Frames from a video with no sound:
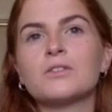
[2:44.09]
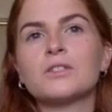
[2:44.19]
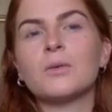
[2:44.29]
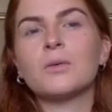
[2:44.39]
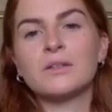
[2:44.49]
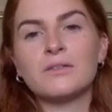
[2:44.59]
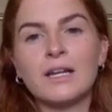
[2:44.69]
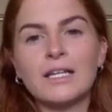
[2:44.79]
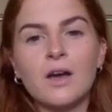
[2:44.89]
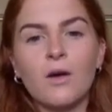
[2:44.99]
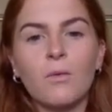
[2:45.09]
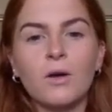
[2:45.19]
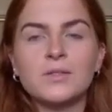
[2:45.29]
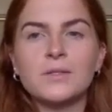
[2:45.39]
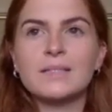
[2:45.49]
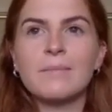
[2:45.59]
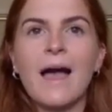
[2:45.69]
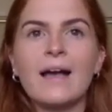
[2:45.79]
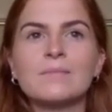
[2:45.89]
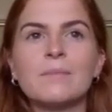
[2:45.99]
So we didn't really know what to
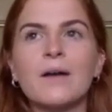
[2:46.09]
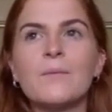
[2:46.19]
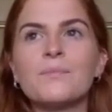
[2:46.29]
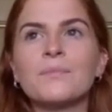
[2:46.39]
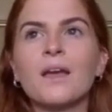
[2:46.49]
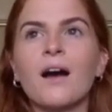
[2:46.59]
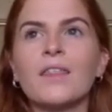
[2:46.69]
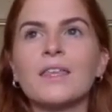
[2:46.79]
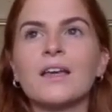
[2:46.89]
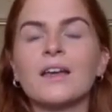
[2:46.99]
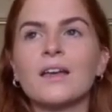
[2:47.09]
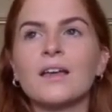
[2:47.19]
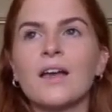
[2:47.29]
expect. But I think